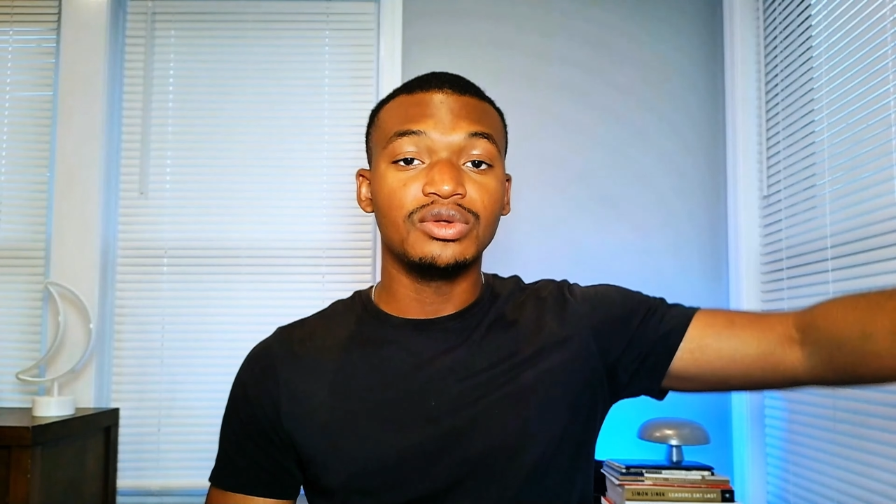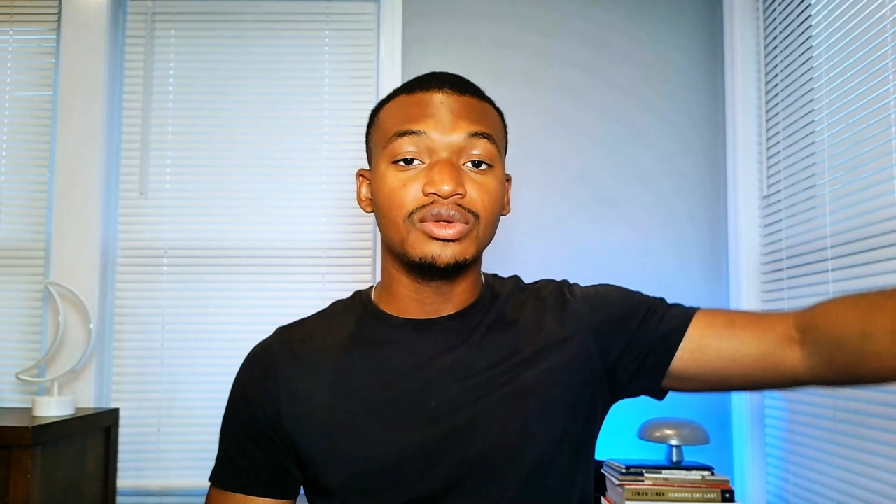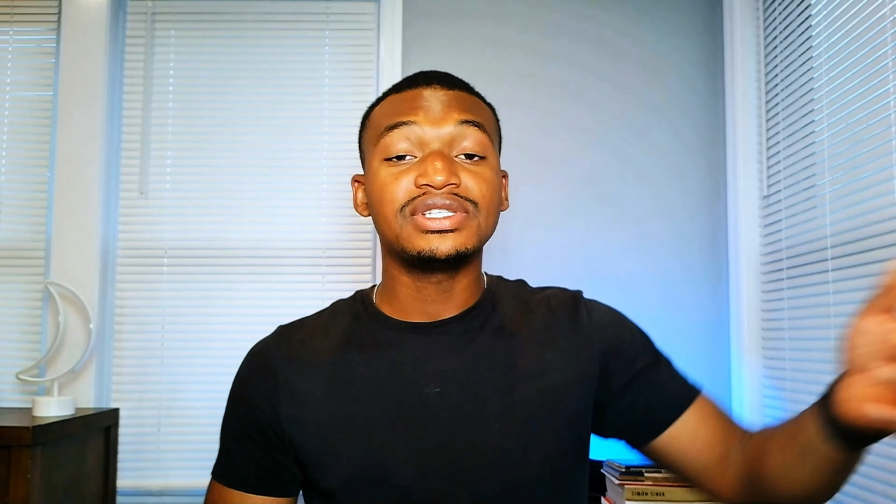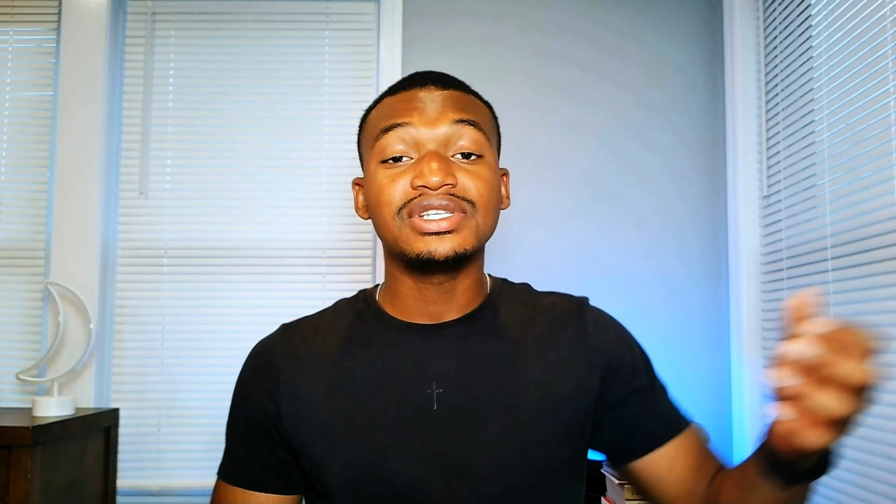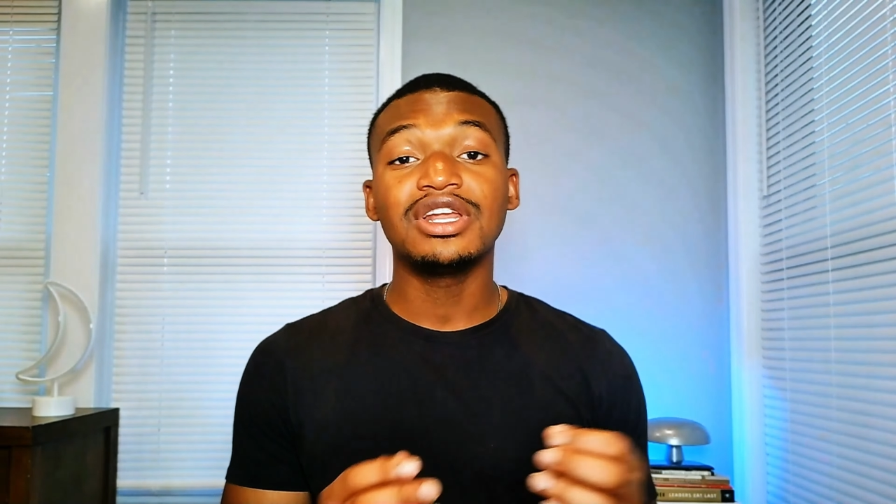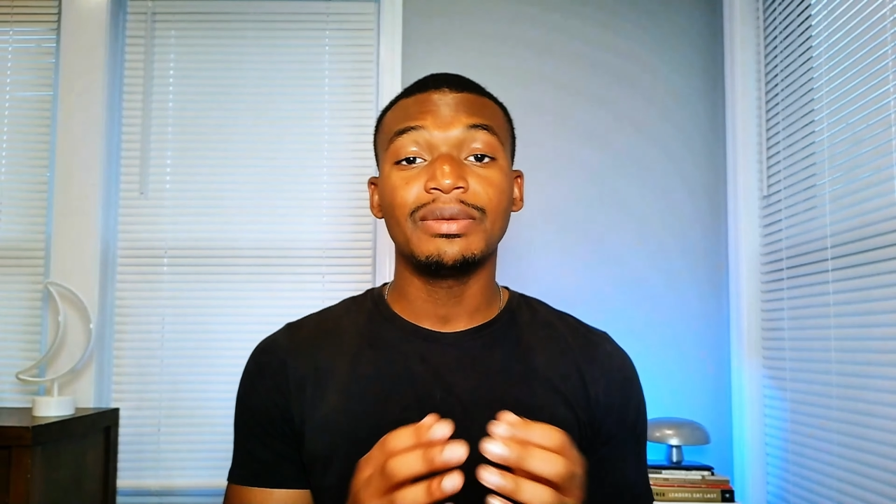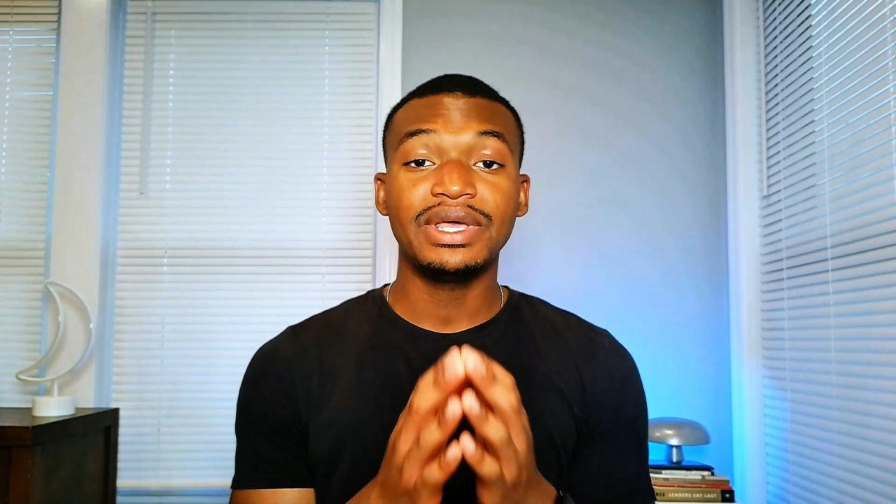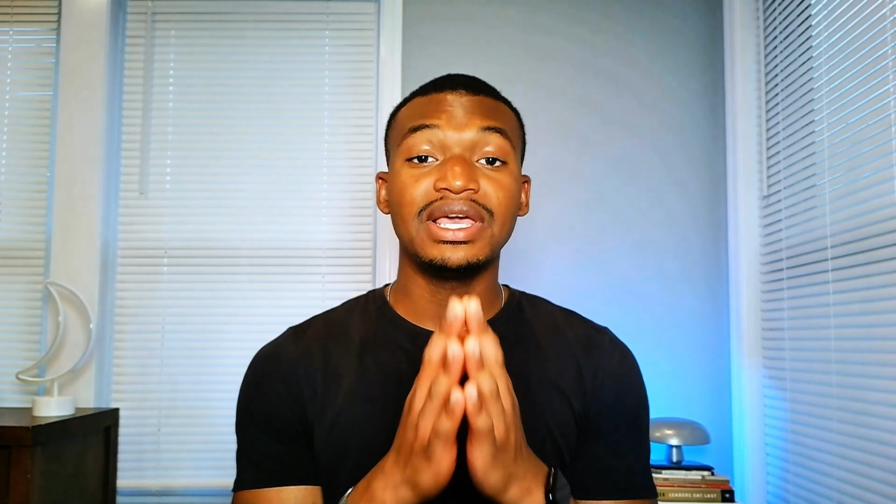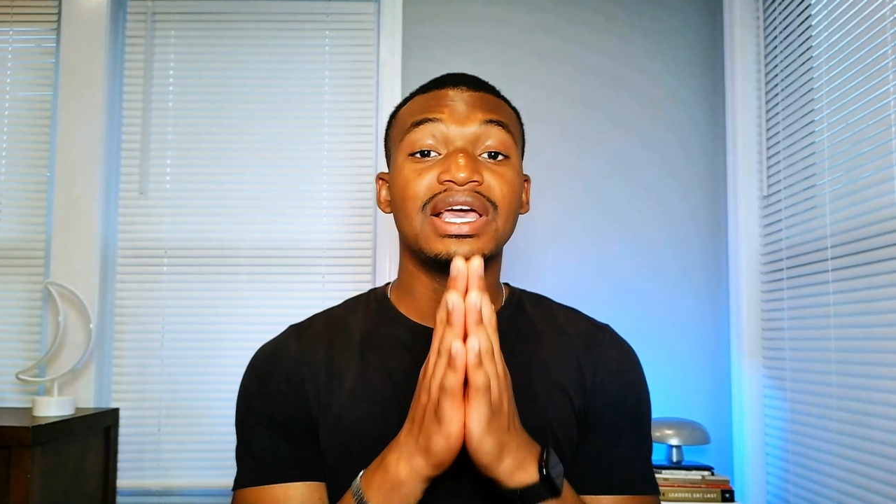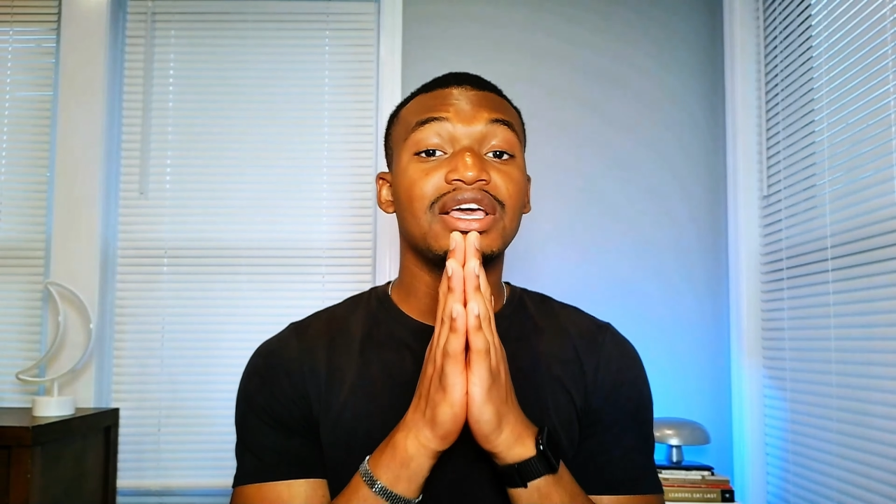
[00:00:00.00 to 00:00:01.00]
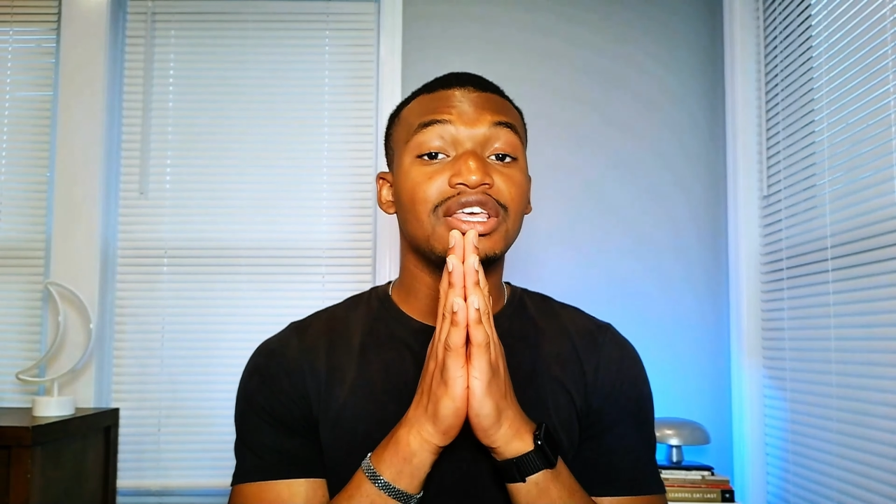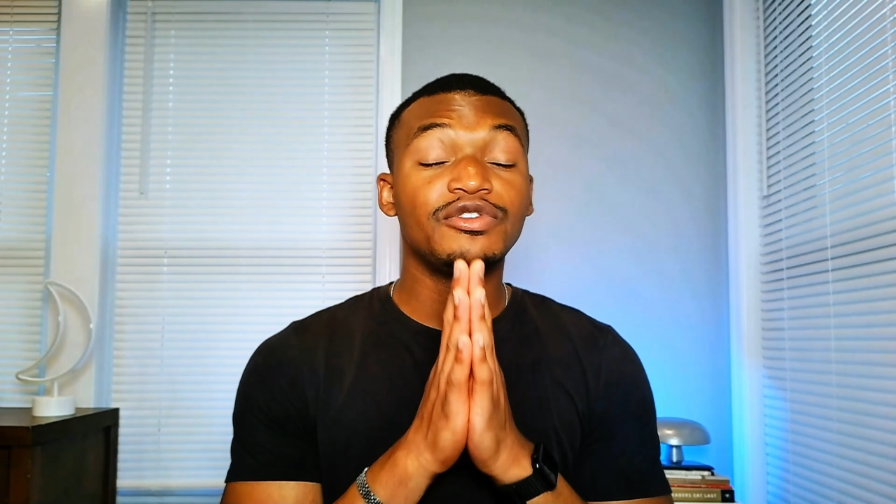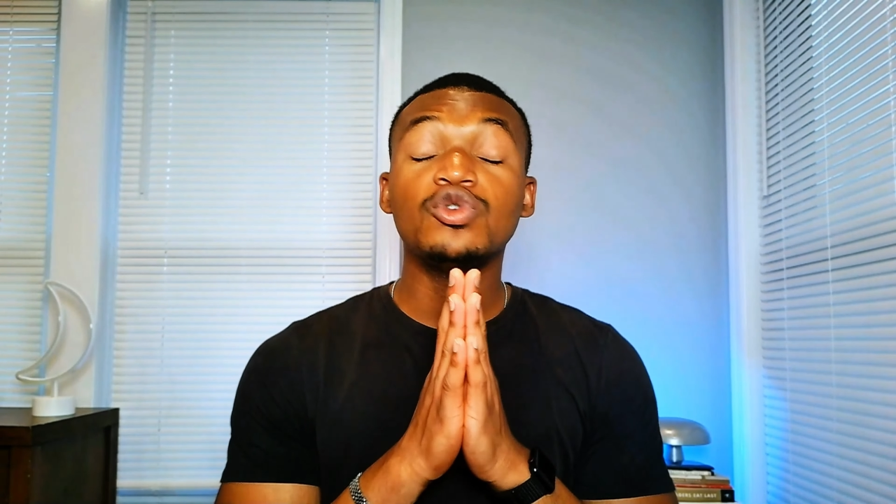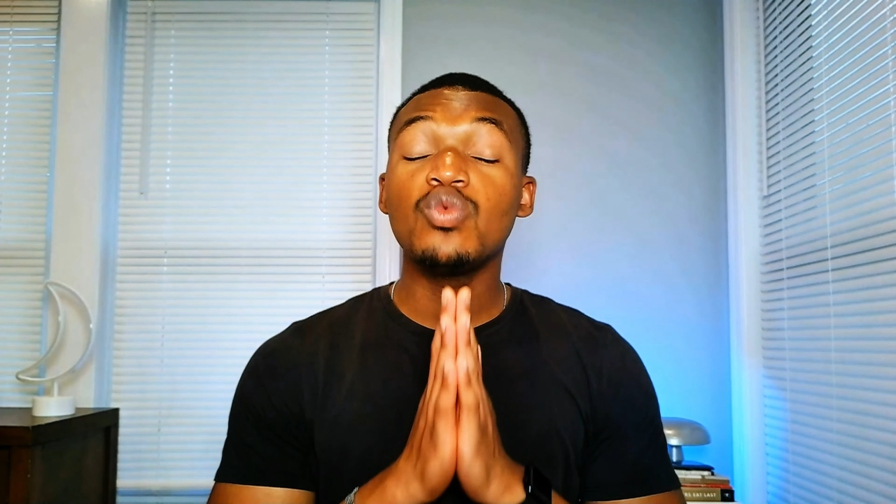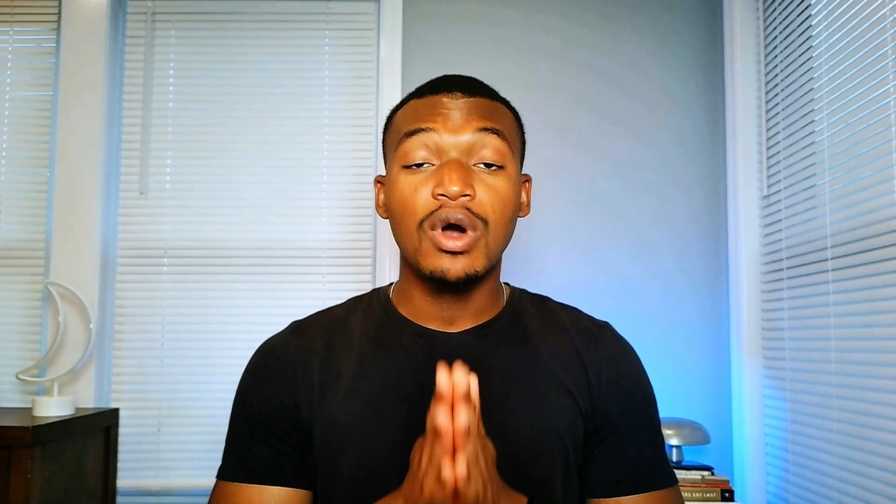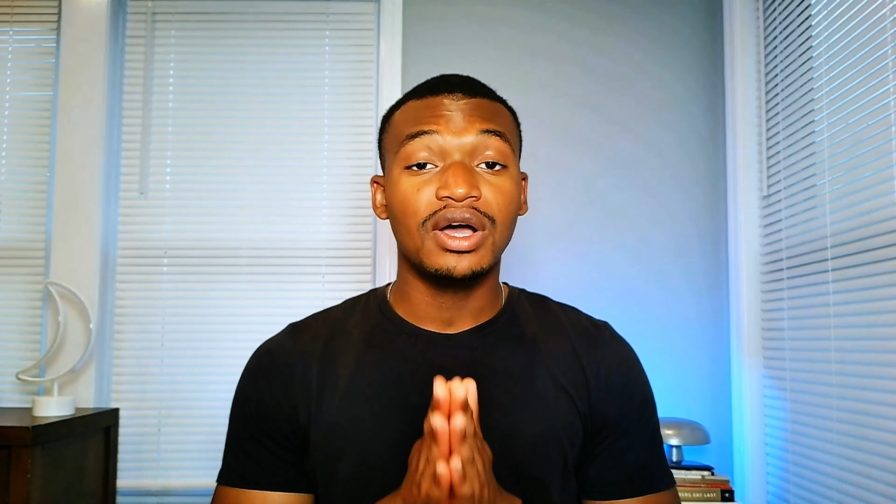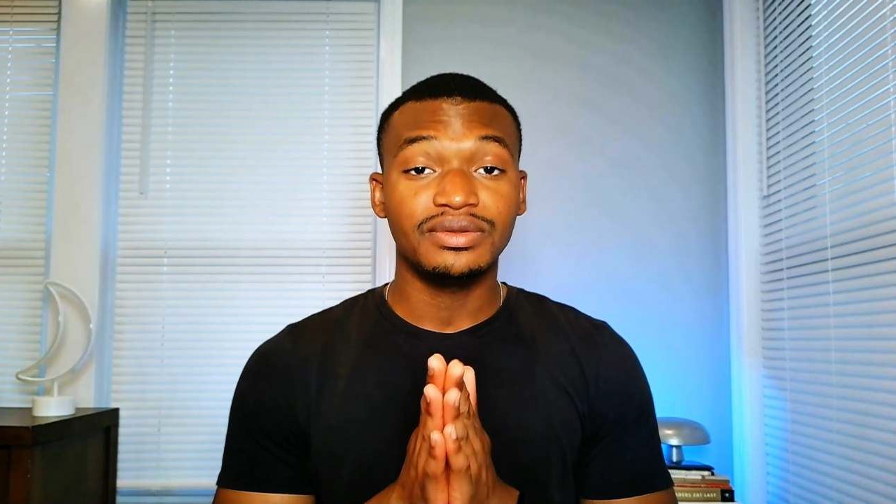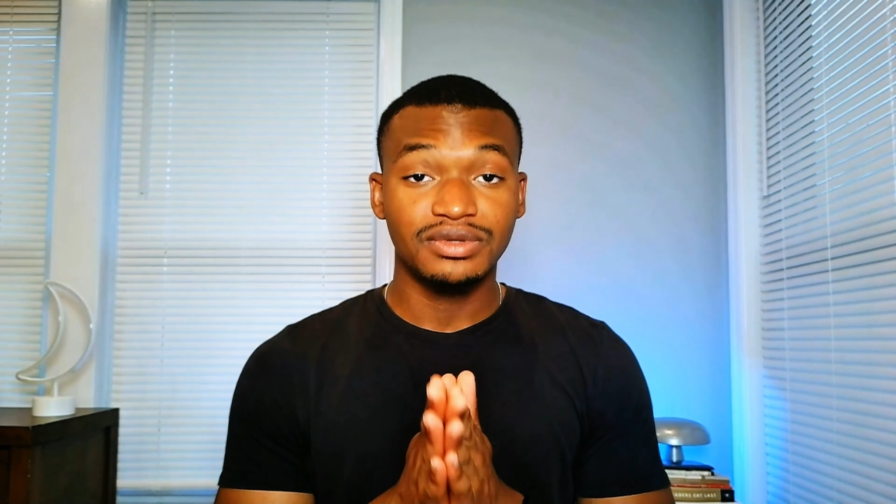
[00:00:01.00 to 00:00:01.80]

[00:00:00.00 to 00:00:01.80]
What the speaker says: This is going to be, if you want